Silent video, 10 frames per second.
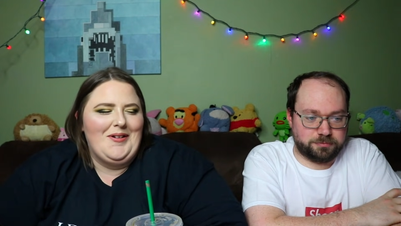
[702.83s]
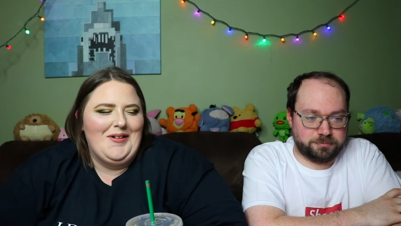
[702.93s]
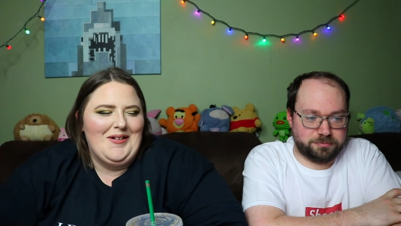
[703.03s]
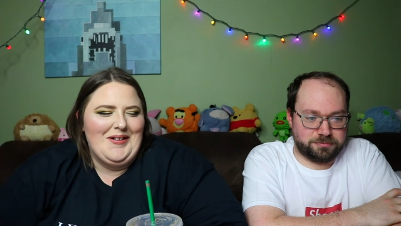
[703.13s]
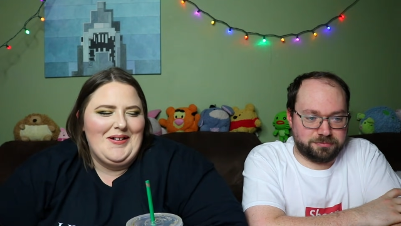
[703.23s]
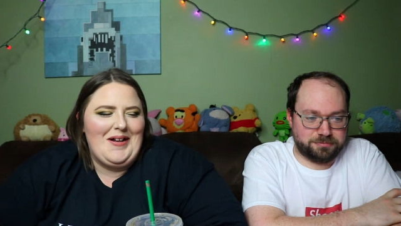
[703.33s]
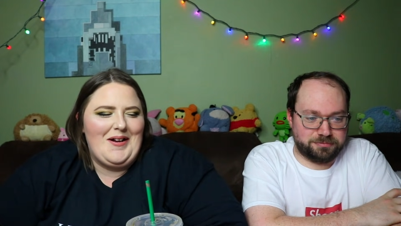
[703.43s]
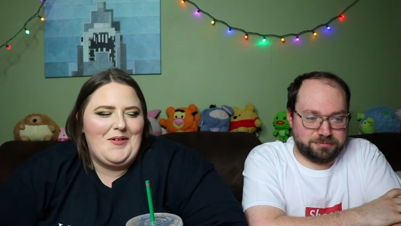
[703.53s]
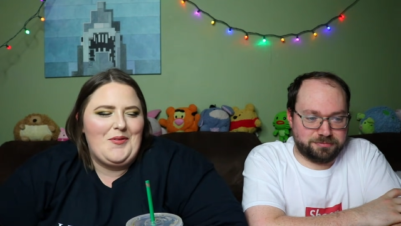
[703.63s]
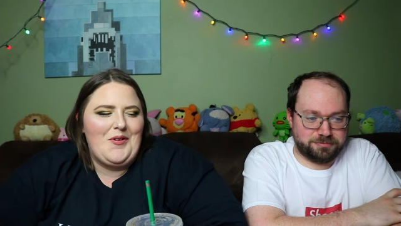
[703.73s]

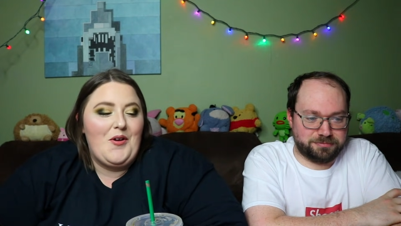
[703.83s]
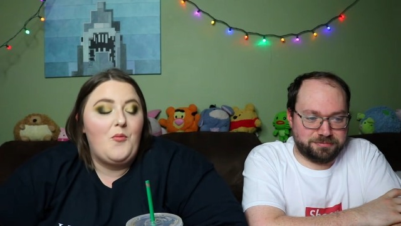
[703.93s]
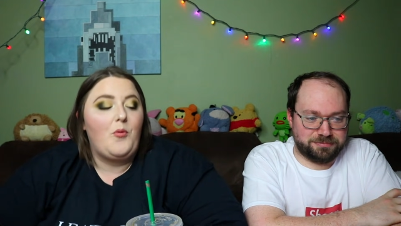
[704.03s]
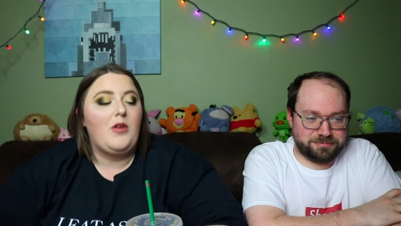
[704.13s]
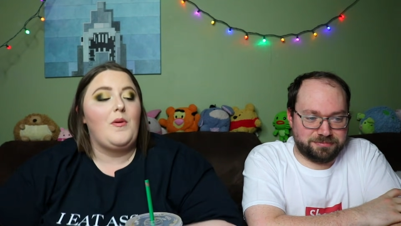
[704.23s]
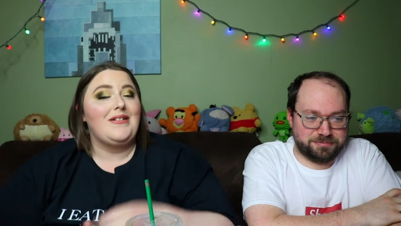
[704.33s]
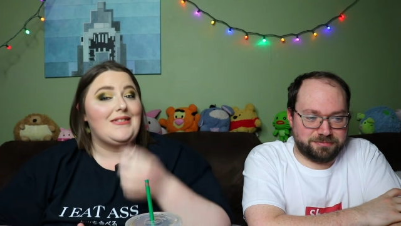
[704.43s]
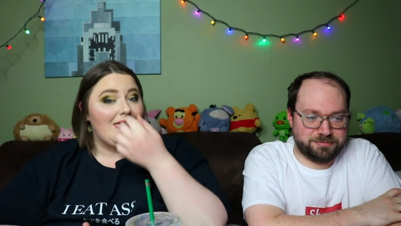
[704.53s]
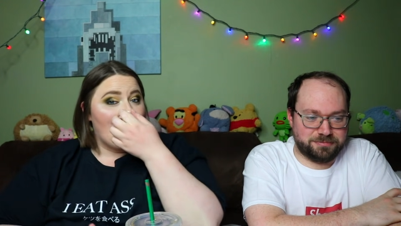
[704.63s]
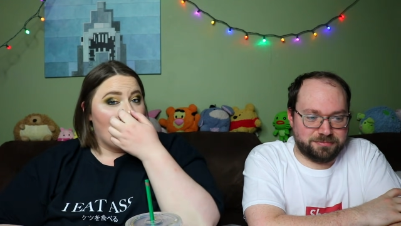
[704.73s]
Speaker 1: I don't know. What do you want
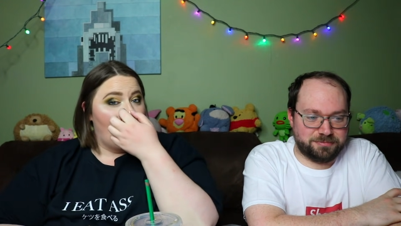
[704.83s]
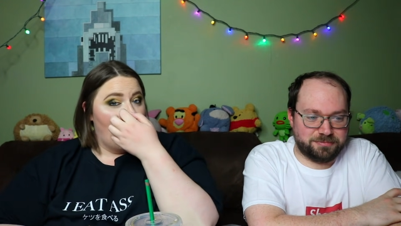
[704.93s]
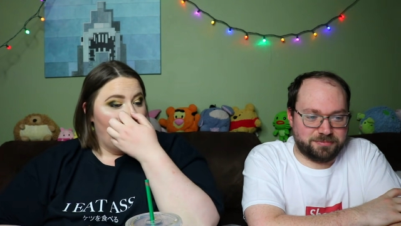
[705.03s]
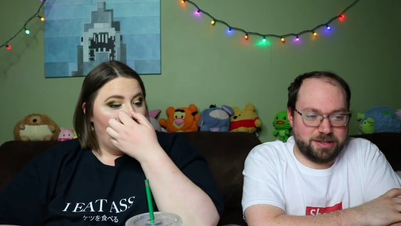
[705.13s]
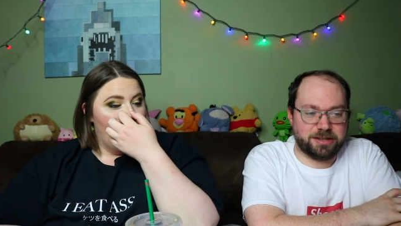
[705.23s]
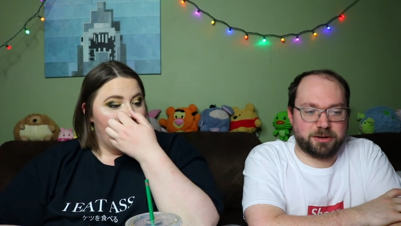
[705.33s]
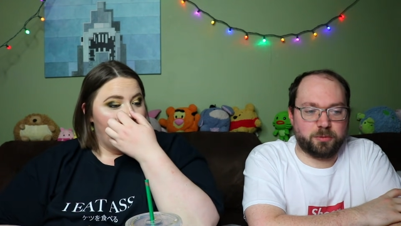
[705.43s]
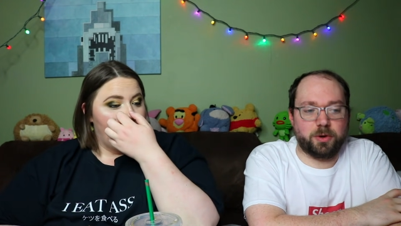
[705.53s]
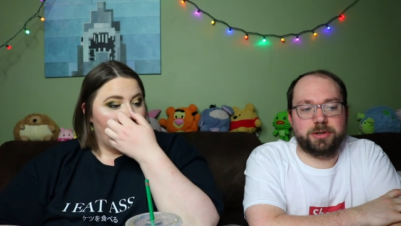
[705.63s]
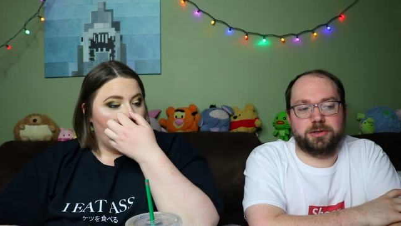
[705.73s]
to see?
Speaker 2: Yeah, like
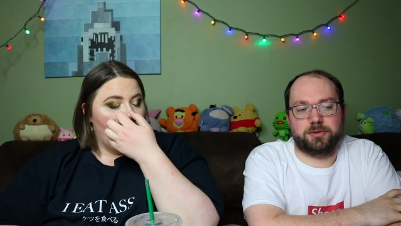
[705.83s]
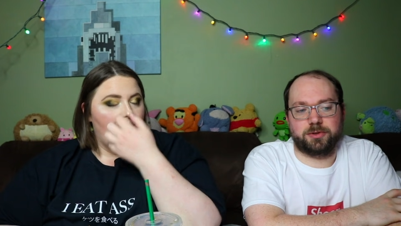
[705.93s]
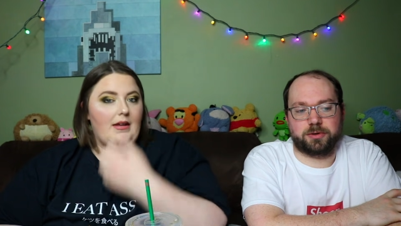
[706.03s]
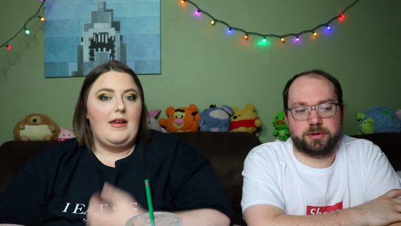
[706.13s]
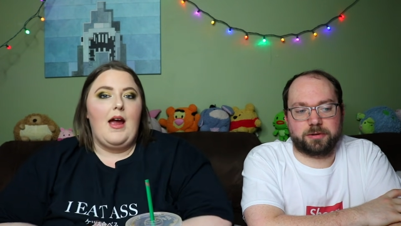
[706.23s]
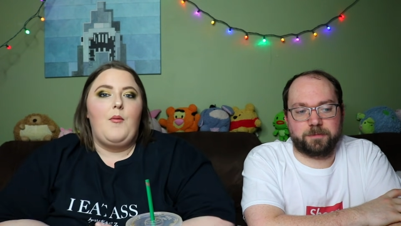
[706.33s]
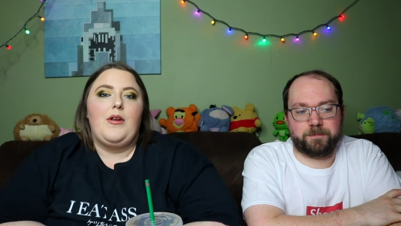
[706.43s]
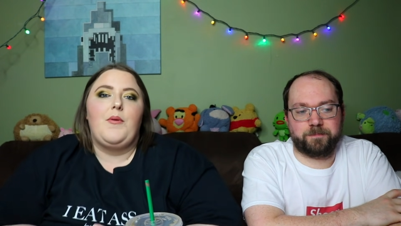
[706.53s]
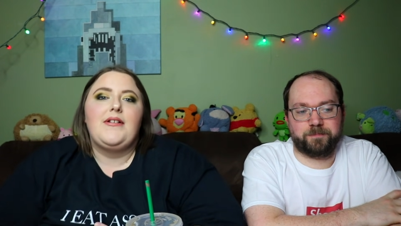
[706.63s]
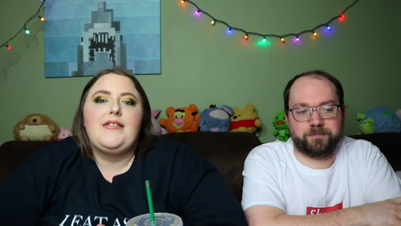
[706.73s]
what in New York? Yeah,
Speaker 1: what
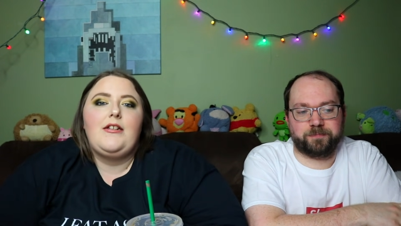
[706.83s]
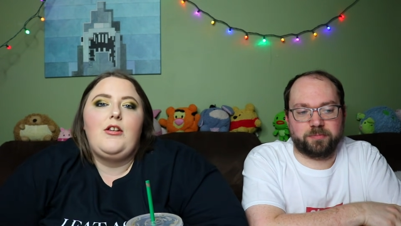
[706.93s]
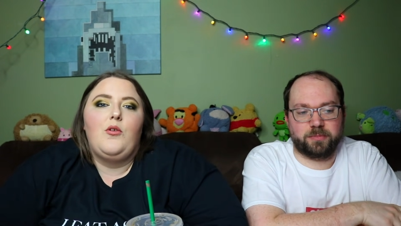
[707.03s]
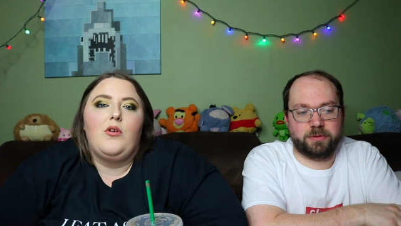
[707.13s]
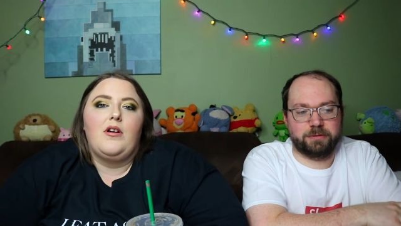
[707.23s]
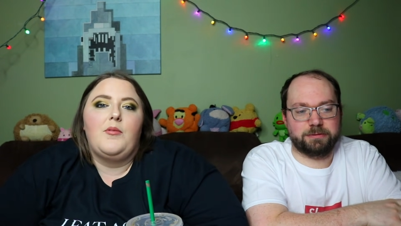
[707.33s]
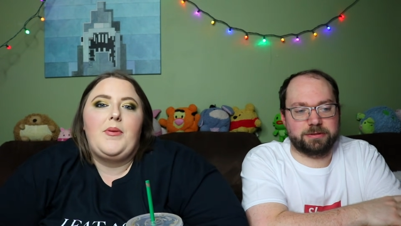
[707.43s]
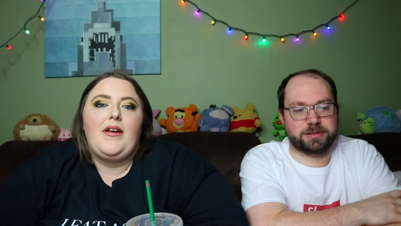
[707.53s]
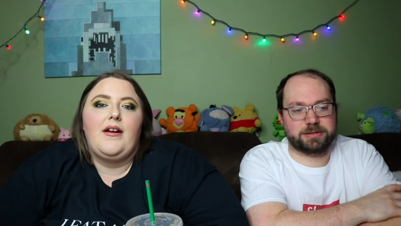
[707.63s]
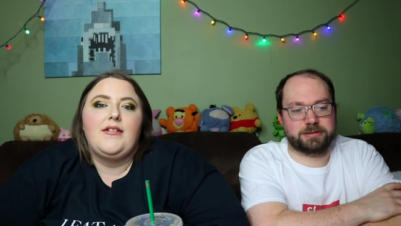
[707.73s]
do you want to see in New York?
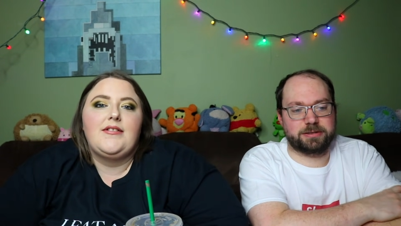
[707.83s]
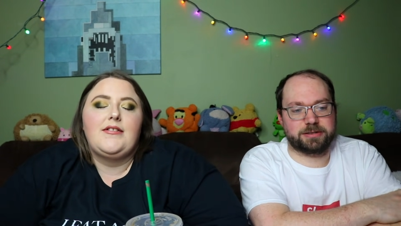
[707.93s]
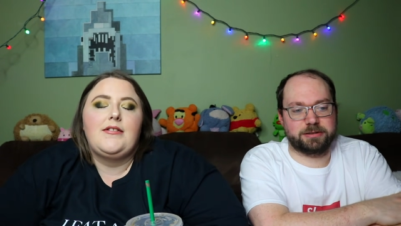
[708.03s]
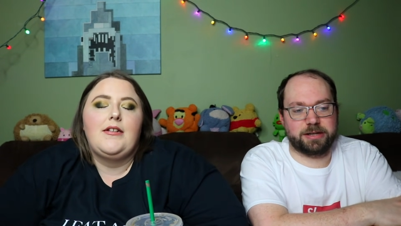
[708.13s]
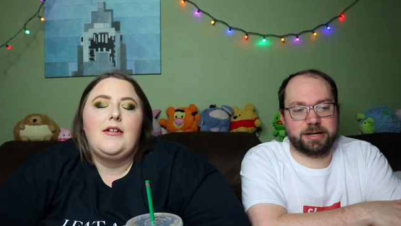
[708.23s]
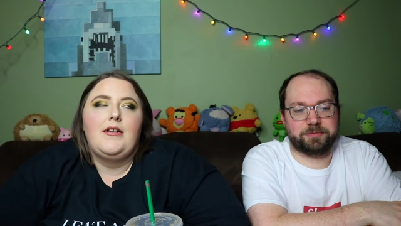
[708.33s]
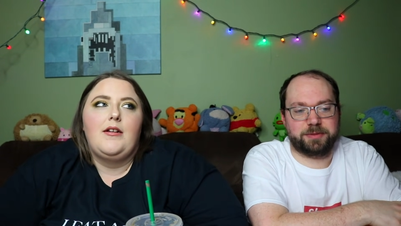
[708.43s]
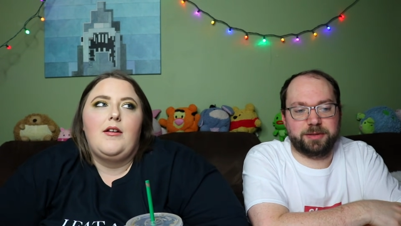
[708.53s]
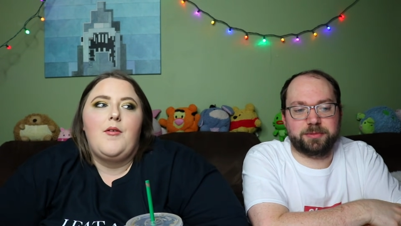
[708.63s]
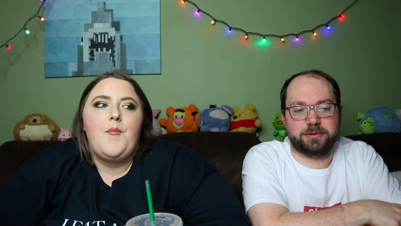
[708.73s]
Because there's, there's, a lot
Speaker 2: of
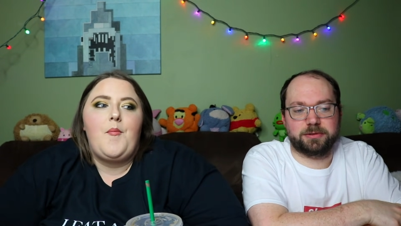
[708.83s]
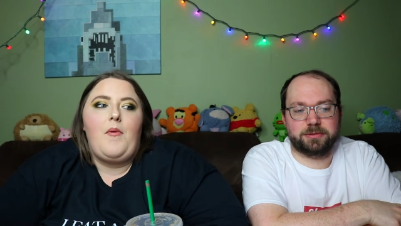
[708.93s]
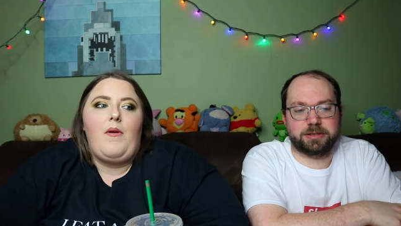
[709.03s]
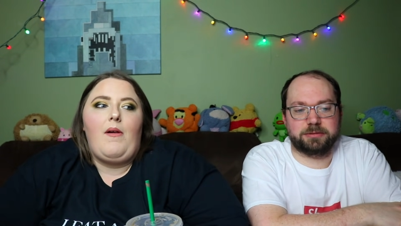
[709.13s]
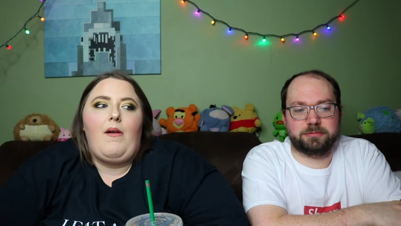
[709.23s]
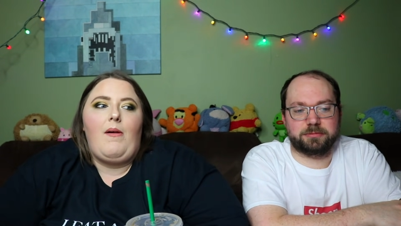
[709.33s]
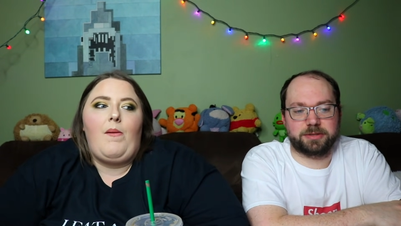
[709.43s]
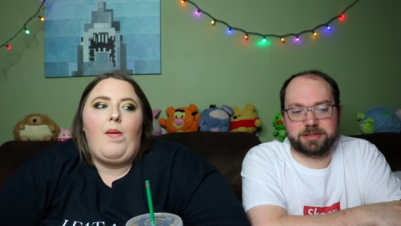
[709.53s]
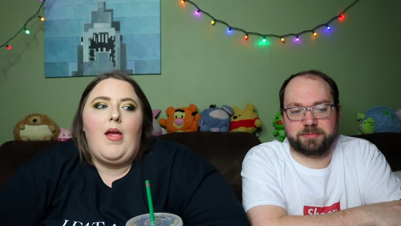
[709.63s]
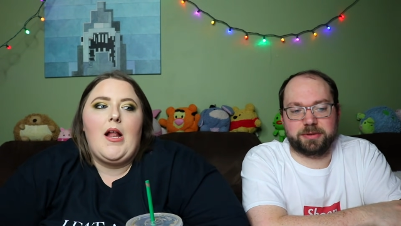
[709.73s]
people and
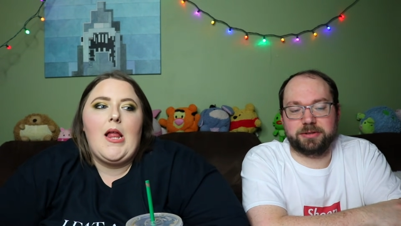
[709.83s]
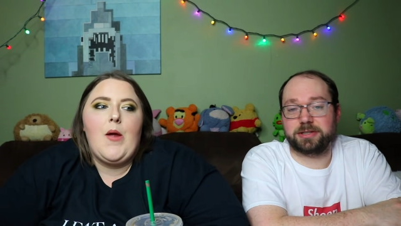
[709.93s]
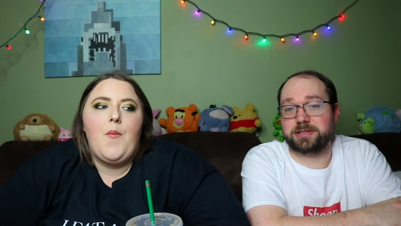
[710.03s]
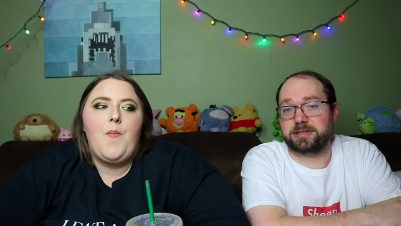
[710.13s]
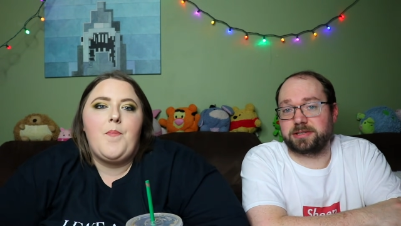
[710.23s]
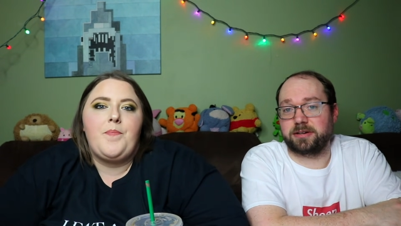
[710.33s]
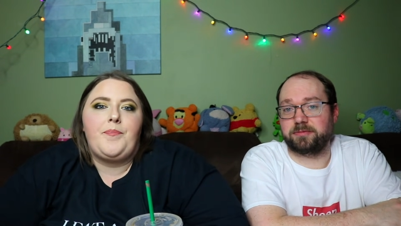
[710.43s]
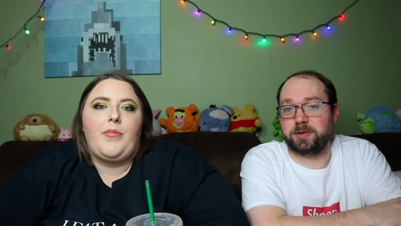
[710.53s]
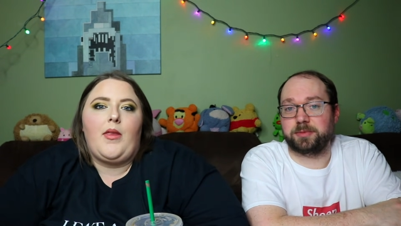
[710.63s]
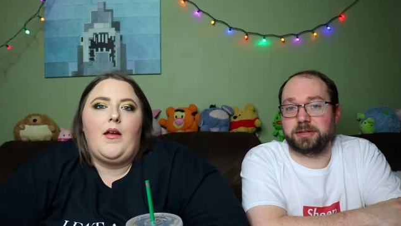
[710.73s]
there's like buildings and
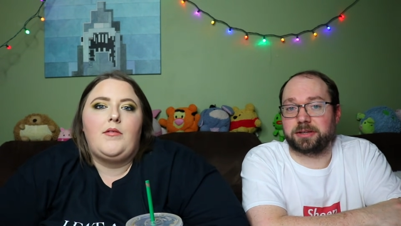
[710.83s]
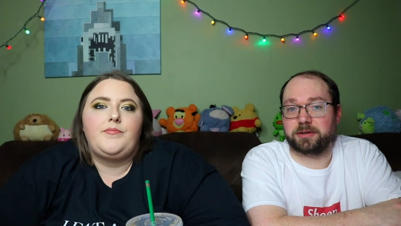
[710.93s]
stuff. People like